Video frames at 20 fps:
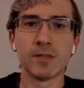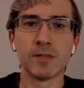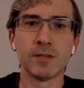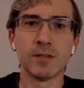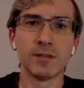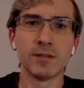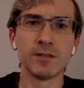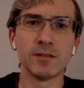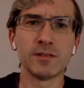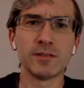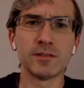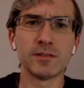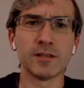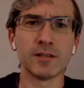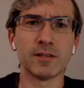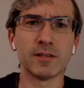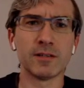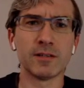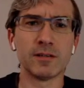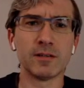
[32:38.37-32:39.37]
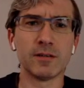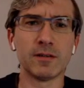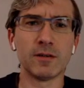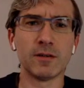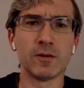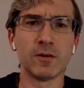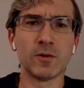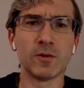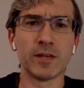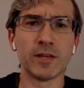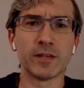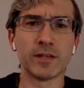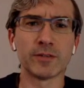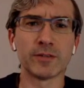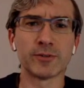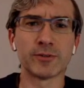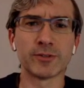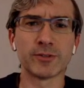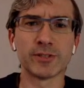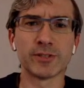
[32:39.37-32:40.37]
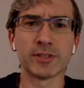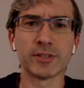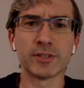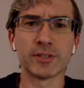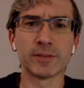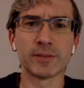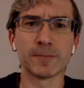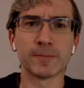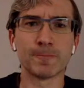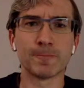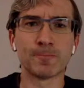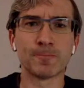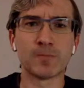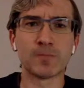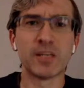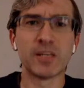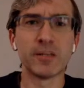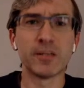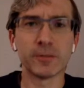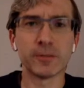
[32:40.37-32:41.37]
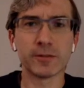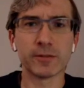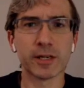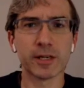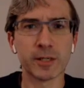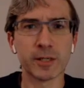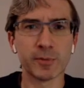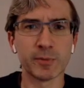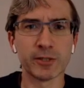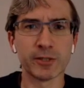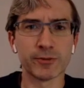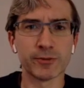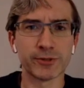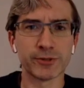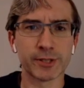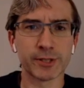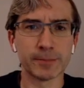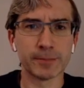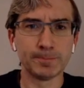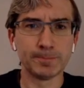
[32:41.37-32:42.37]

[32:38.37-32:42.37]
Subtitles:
This is not all that interesting. Heater, that could be interesting.